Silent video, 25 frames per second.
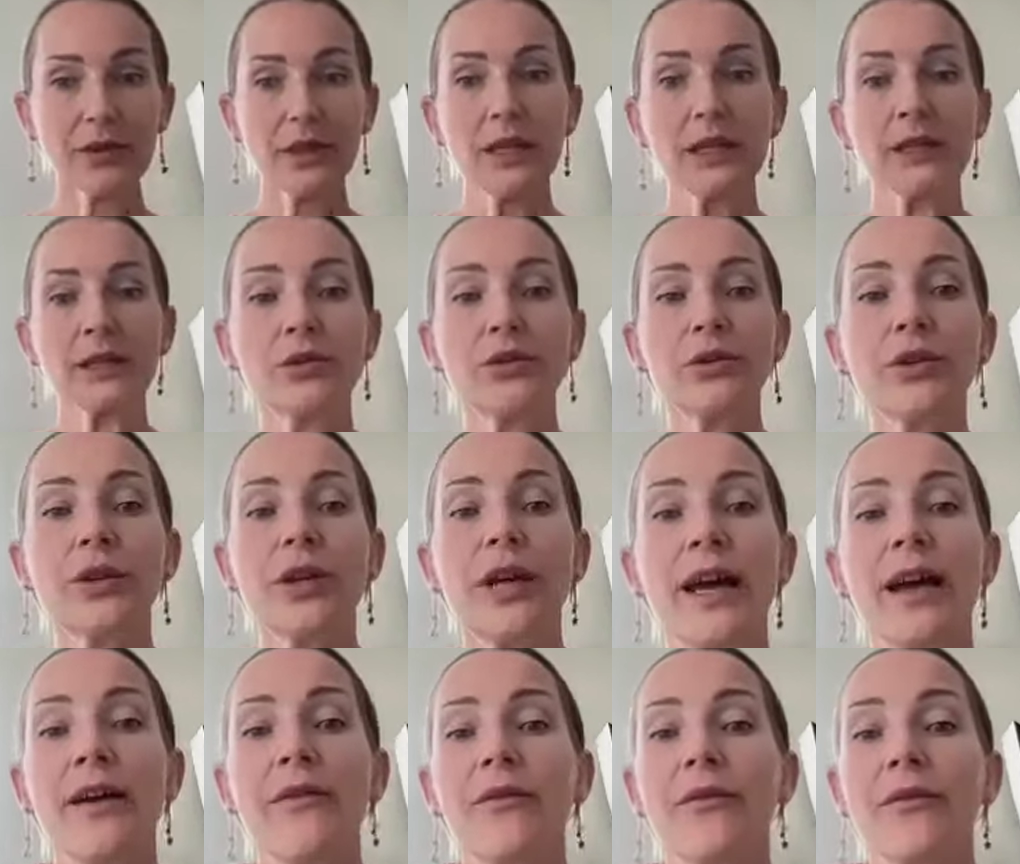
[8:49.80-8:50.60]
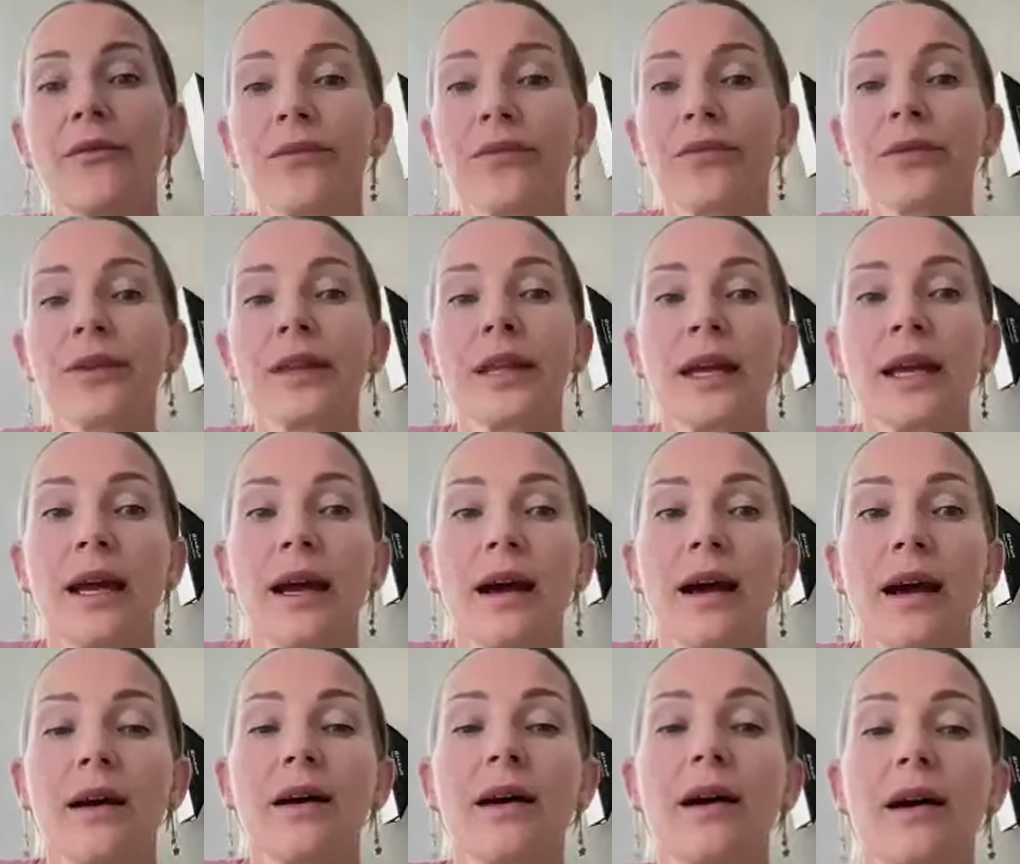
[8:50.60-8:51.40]
Do you have
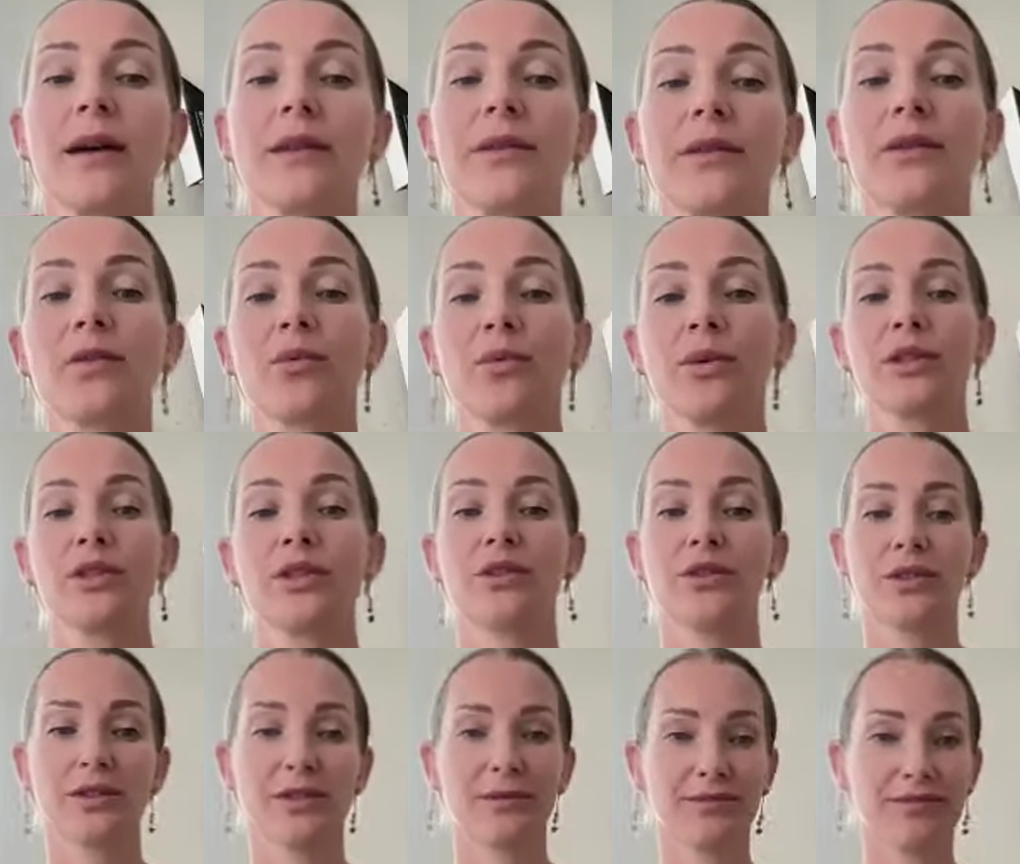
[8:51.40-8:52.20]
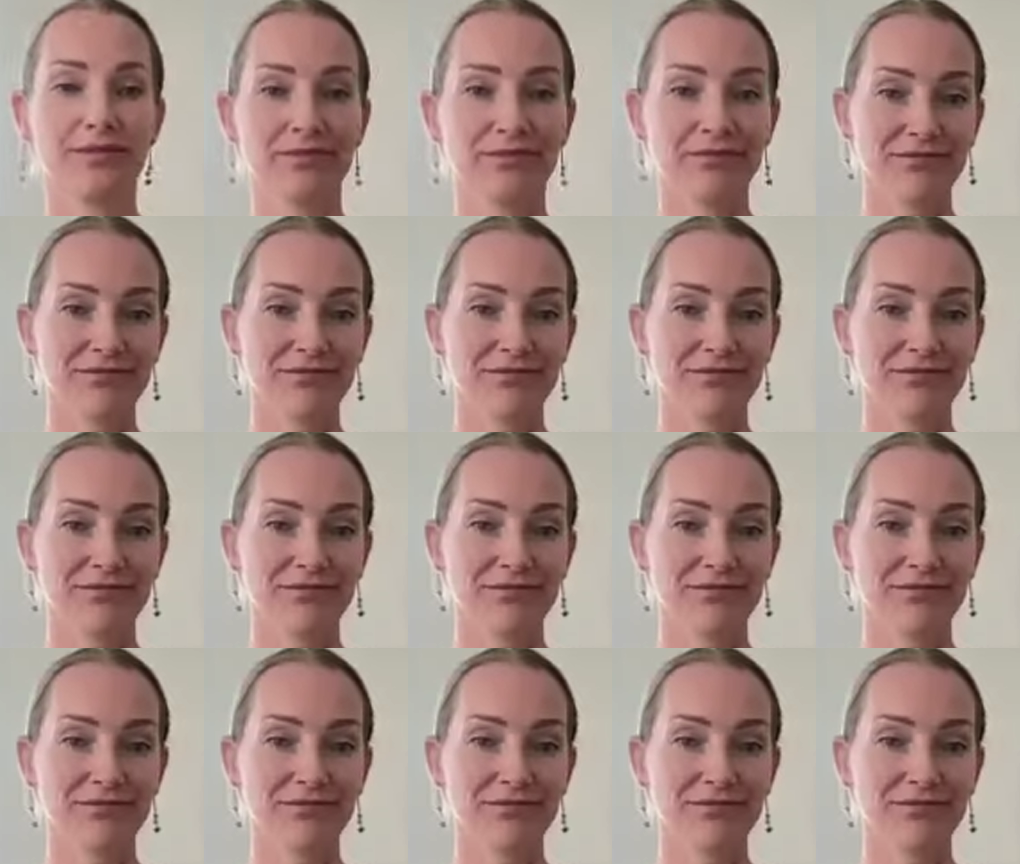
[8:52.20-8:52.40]
other questions?